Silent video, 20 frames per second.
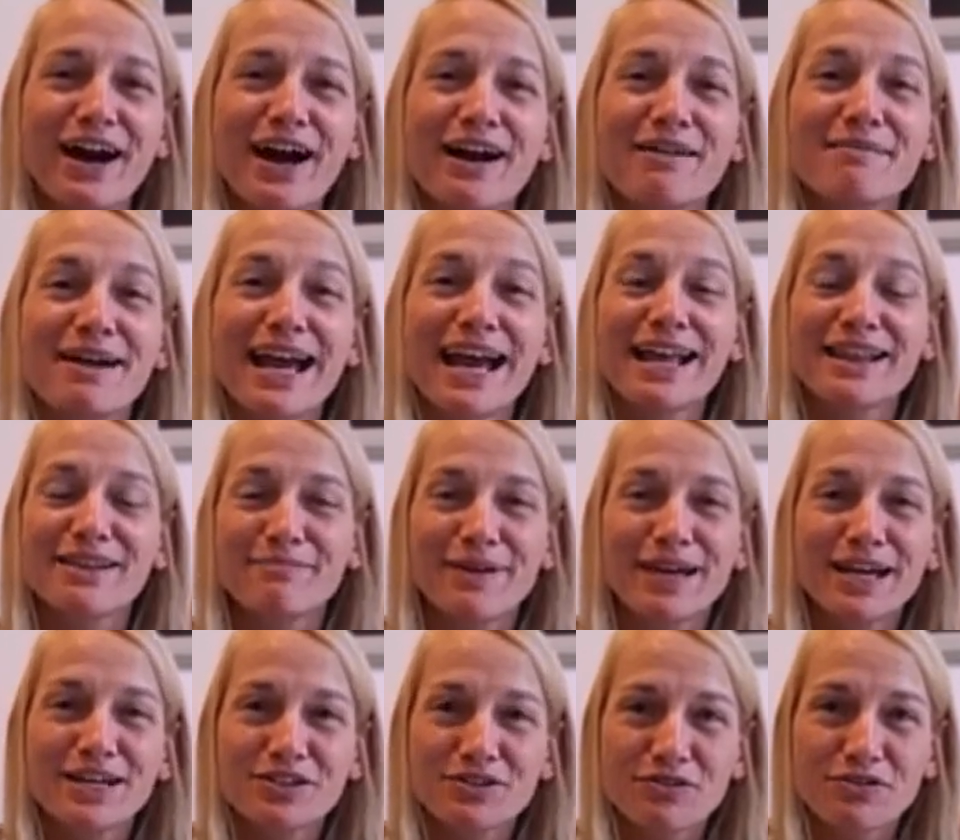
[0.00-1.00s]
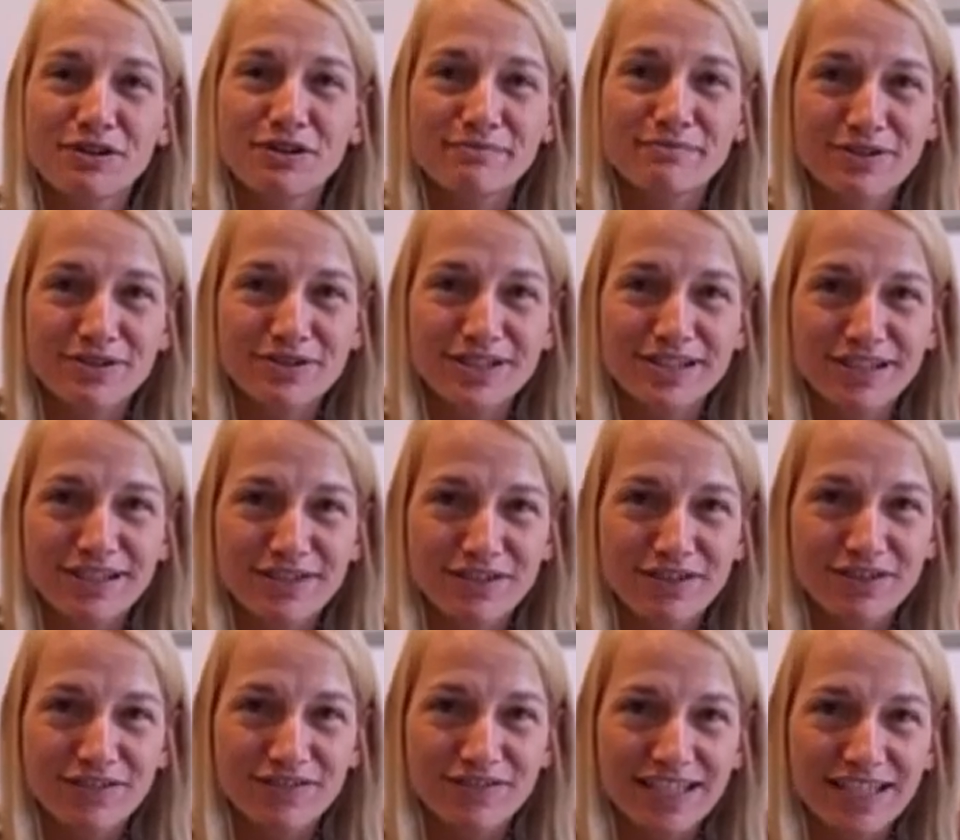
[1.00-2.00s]
Um, I had the Pandora music
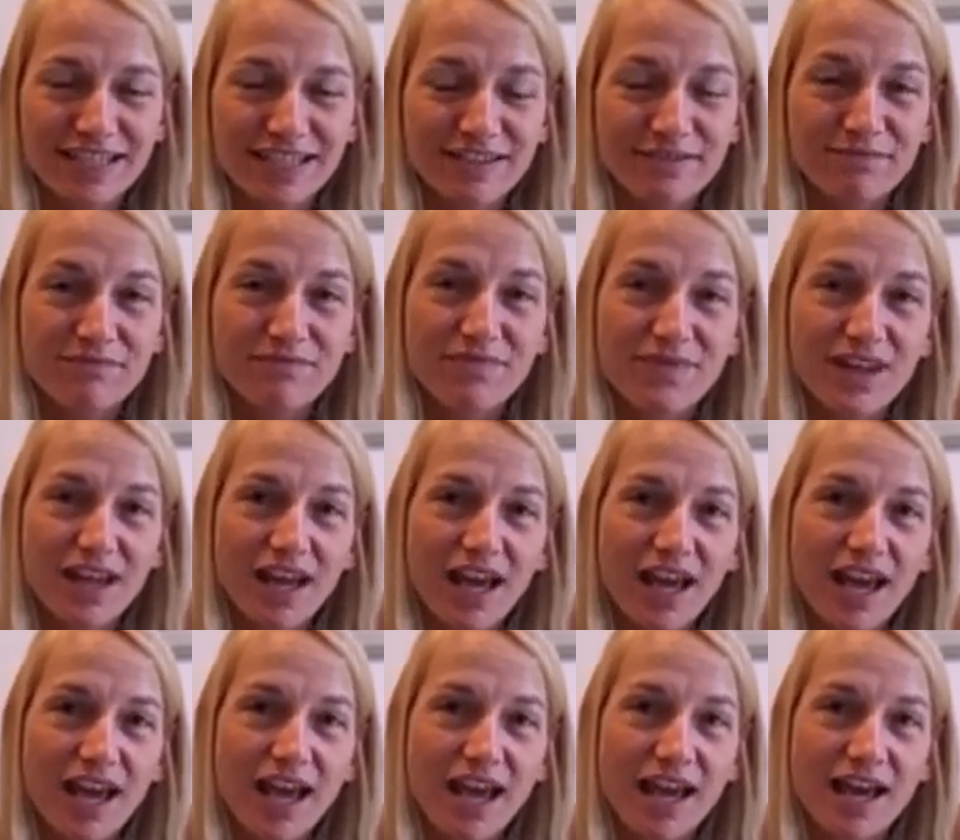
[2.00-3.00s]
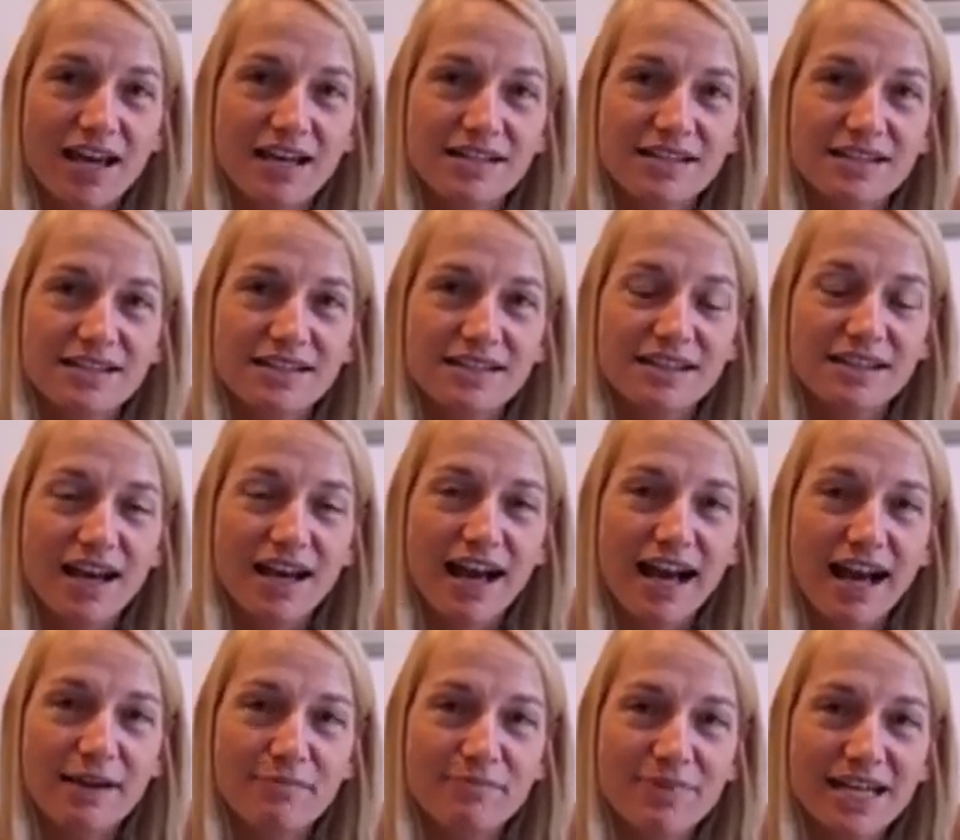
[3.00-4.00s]
service and
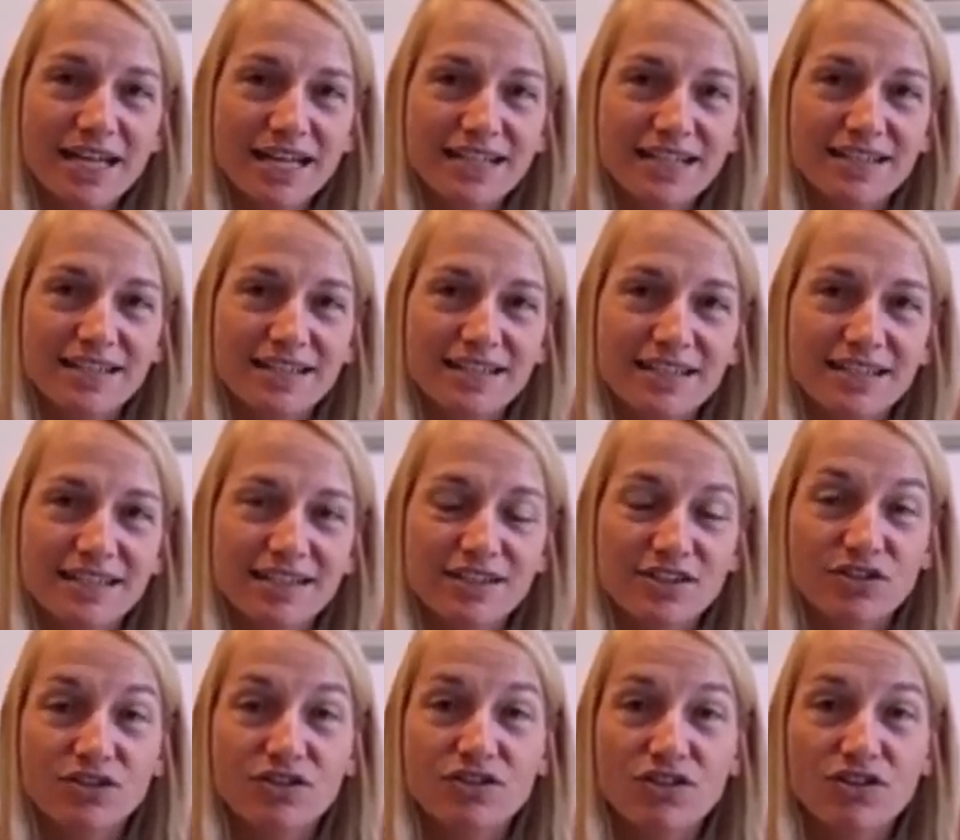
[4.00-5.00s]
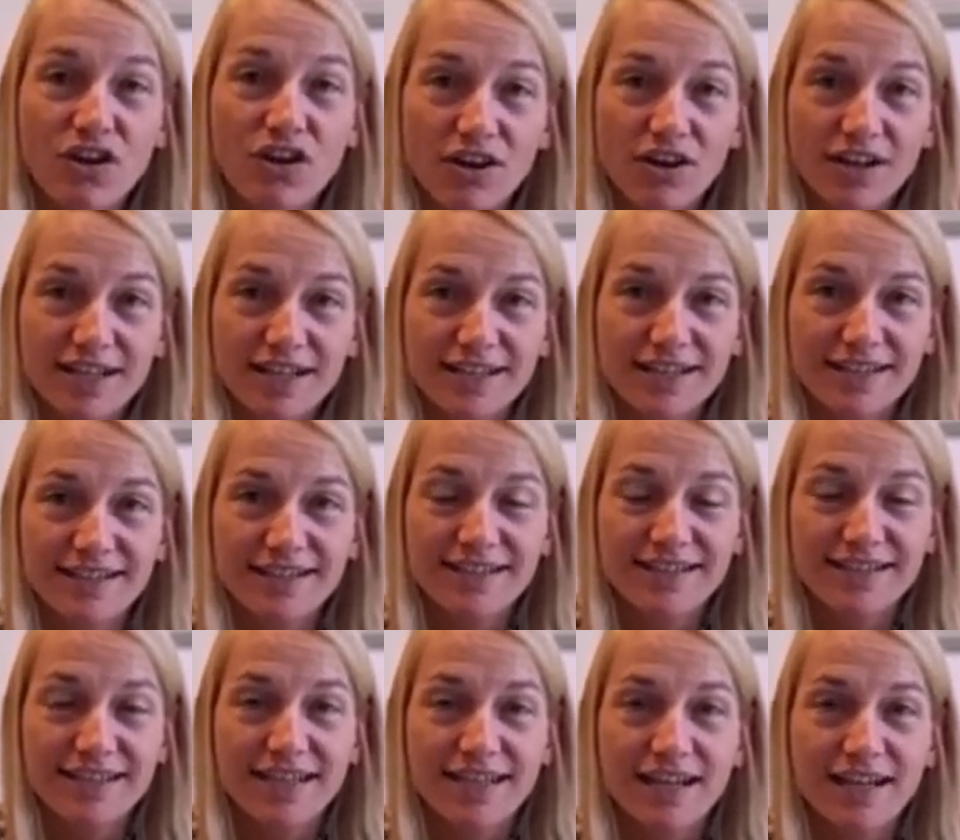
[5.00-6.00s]
I picked certain
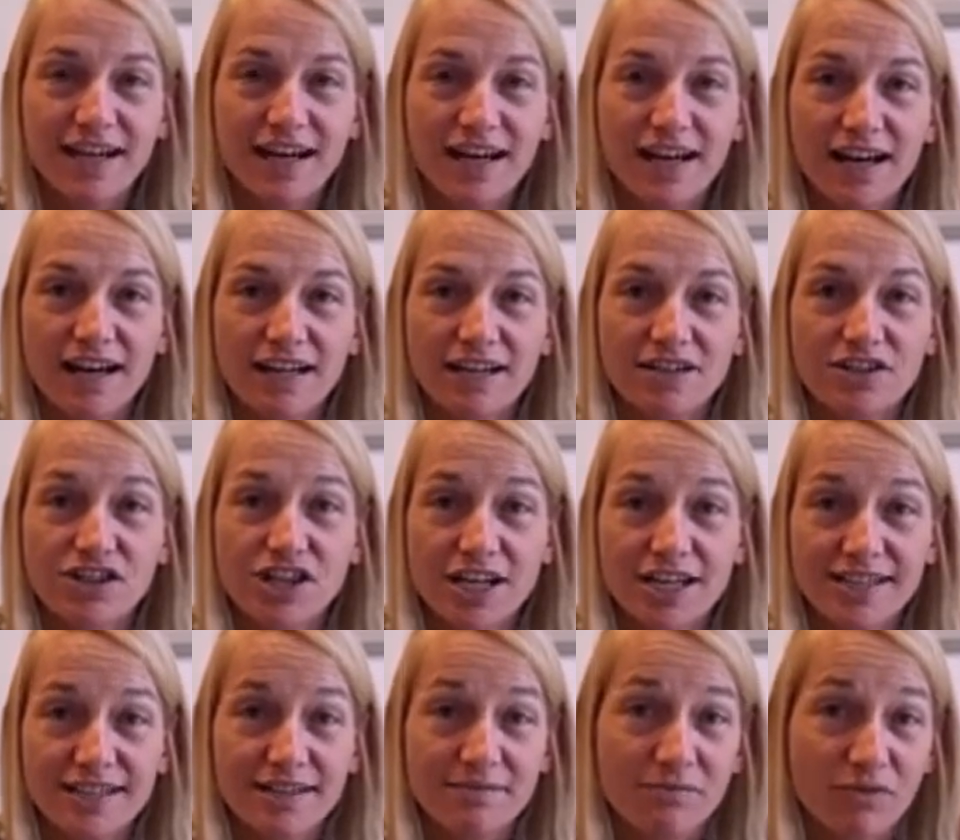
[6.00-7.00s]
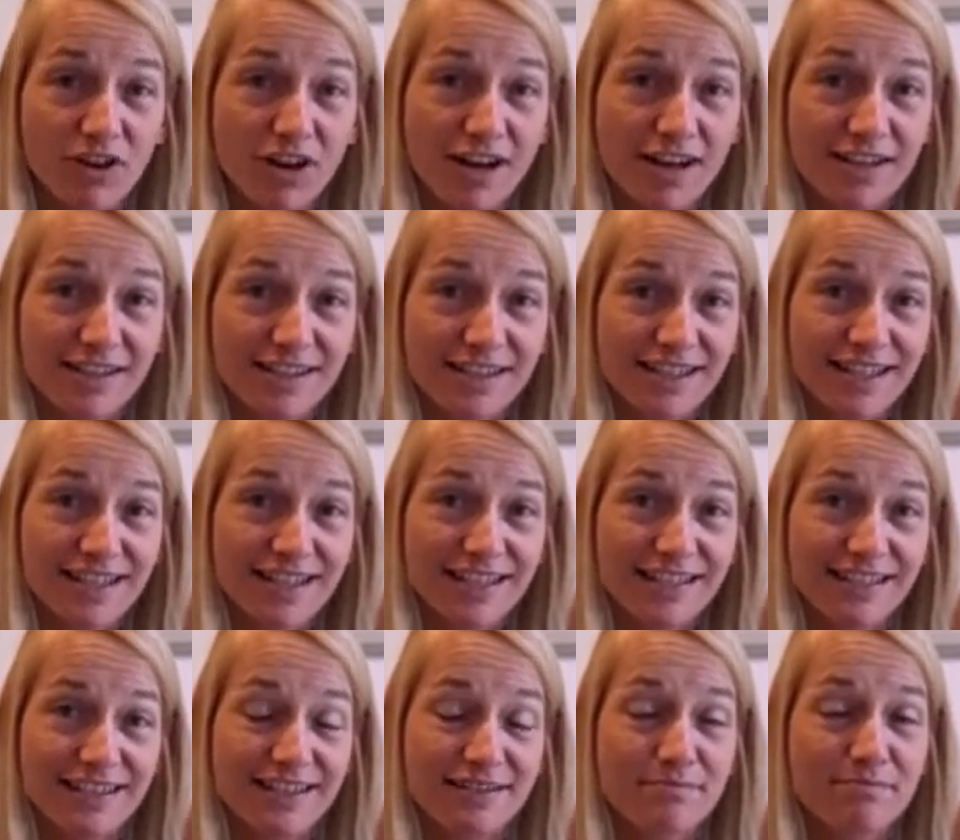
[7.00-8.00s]
artists. Uh, Jason Ross
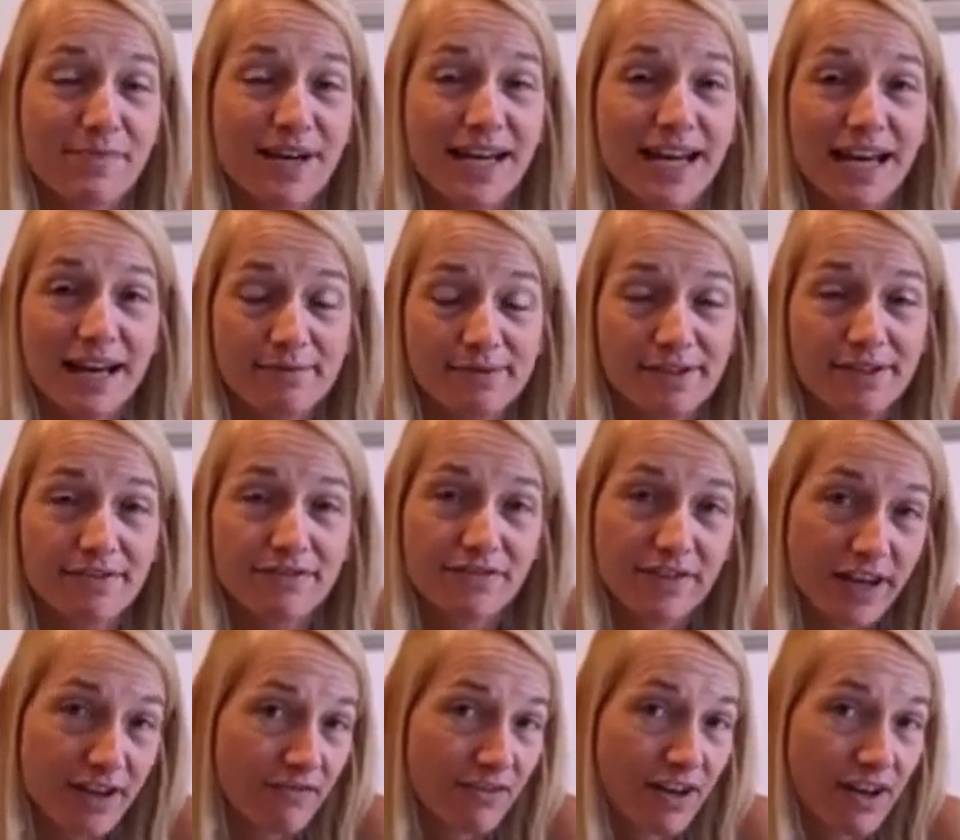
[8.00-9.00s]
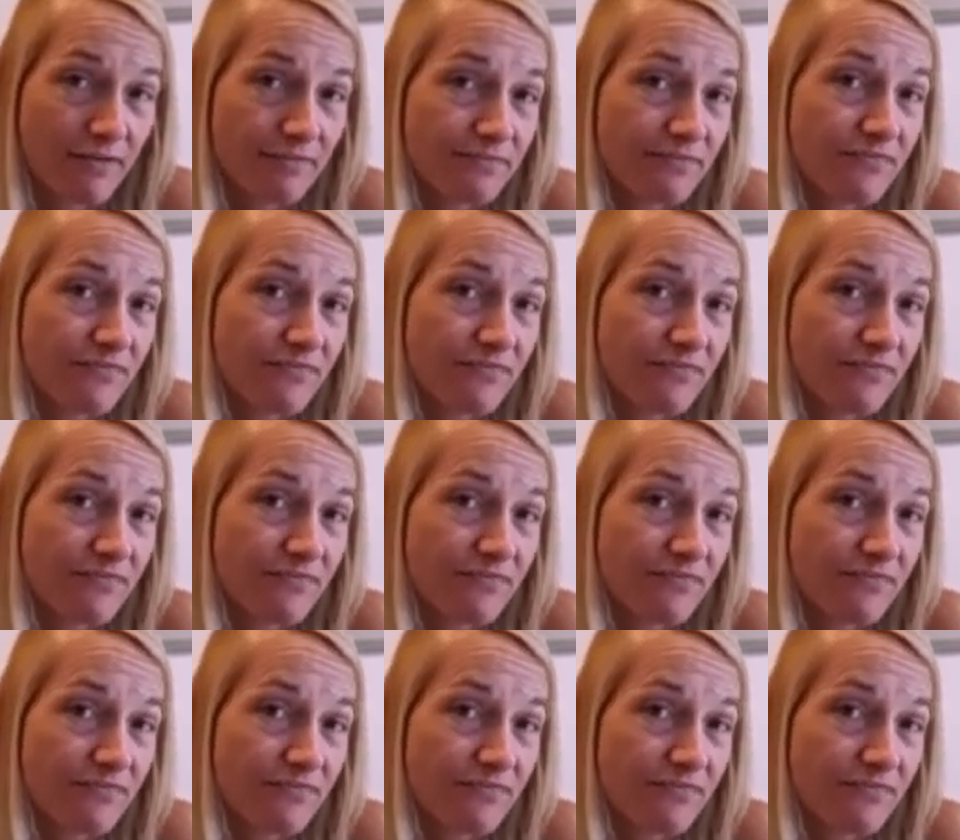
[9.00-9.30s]
is my absolute favorite